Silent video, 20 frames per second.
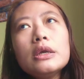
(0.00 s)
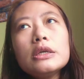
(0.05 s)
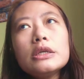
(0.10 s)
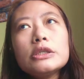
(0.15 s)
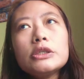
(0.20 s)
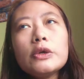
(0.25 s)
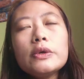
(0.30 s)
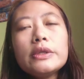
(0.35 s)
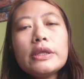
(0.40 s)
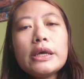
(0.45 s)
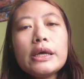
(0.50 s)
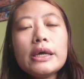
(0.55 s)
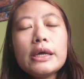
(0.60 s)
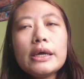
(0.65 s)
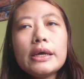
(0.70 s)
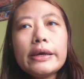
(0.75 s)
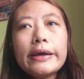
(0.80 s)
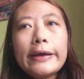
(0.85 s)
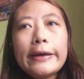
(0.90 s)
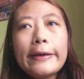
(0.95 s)
so the
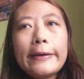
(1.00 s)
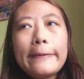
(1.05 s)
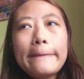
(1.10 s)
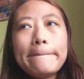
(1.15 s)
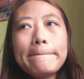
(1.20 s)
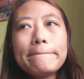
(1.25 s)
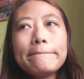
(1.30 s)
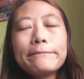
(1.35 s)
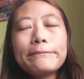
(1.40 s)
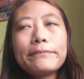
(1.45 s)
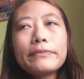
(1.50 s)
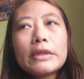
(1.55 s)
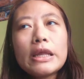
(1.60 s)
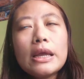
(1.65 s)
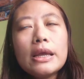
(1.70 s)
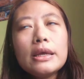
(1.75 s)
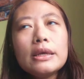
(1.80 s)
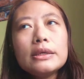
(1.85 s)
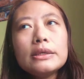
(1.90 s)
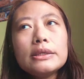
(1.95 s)
um,
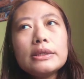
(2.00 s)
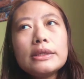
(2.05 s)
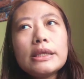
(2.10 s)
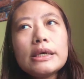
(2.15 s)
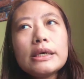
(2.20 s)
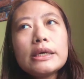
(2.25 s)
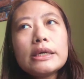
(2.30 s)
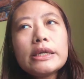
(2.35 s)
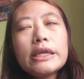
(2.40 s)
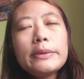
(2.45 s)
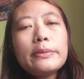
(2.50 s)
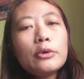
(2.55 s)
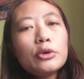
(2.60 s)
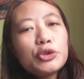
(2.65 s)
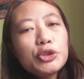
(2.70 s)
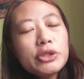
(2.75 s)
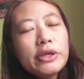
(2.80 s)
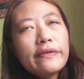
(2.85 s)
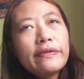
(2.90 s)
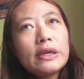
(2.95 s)
the
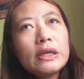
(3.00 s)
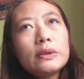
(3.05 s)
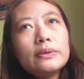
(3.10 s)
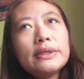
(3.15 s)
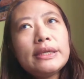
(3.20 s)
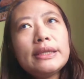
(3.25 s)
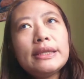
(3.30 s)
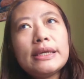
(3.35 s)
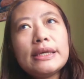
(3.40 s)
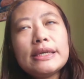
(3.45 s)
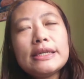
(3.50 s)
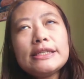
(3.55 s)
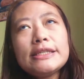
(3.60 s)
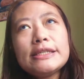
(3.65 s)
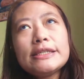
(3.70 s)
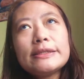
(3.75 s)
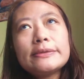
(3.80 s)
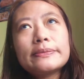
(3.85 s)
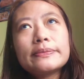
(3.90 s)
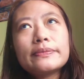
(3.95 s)
emotion of
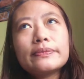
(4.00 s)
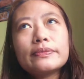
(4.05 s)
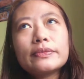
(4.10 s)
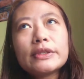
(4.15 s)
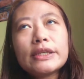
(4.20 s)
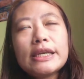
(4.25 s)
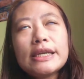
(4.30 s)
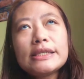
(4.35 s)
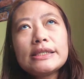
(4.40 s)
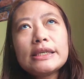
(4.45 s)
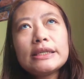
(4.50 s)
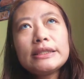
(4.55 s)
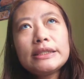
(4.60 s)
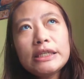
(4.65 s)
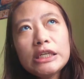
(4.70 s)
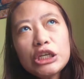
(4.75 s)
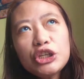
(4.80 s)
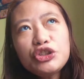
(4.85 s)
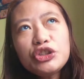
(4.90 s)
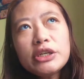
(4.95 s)
loneliness is a
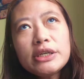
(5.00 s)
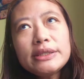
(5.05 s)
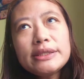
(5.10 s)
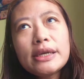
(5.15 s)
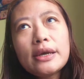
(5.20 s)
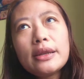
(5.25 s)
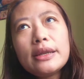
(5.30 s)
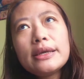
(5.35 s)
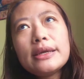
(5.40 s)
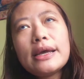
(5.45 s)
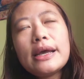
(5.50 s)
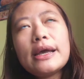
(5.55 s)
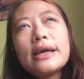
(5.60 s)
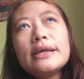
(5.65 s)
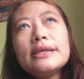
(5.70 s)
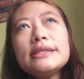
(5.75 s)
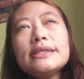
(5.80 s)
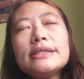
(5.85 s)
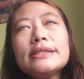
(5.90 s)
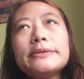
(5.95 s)
teacher telling
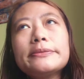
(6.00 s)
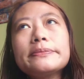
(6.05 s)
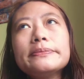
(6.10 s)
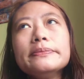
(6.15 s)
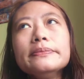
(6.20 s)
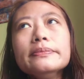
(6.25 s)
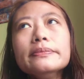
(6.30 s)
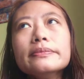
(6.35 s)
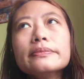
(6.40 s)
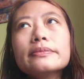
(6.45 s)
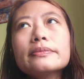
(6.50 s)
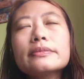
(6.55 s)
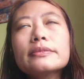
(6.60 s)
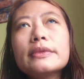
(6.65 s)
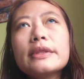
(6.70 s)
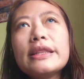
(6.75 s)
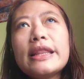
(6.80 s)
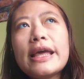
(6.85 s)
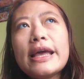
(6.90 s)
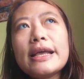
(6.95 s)
us
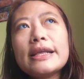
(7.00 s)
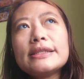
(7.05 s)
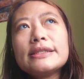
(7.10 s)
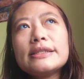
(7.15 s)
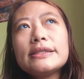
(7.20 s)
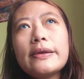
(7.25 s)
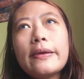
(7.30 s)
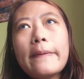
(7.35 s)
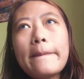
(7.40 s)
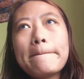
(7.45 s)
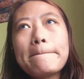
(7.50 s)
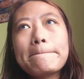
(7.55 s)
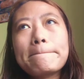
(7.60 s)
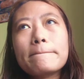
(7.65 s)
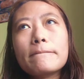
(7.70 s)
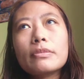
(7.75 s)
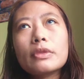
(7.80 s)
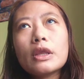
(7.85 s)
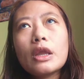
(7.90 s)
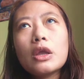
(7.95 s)
that
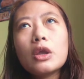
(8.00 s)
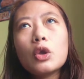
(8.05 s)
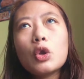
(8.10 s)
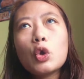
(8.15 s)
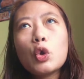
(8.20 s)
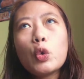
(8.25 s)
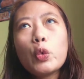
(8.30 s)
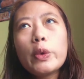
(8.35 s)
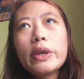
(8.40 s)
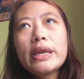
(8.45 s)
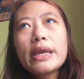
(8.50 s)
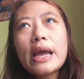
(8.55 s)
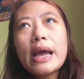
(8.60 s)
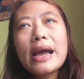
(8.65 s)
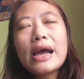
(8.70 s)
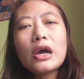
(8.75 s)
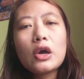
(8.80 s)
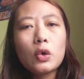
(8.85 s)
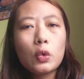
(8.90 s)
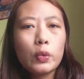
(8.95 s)
we
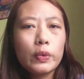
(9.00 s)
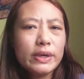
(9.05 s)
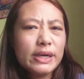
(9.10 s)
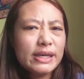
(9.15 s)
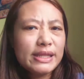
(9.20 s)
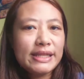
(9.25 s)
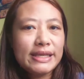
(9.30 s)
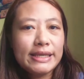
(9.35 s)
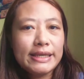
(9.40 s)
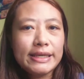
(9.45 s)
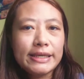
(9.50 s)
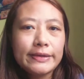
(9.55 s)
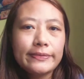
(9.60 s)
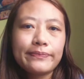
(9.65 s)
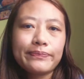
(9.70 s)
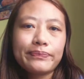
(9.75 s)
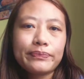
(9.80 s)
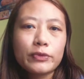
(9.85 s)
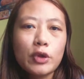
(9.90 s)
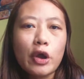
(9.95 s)
are worthy
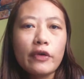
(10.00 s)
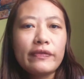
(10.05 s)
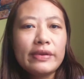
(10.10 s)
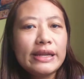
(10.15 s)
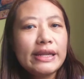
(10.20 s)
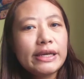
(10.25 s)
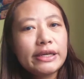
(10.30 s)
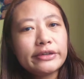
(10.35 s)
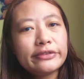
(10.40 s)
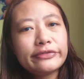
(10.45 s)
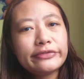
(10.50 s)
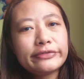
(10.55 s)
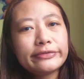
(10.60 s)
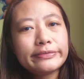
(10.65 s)
of love.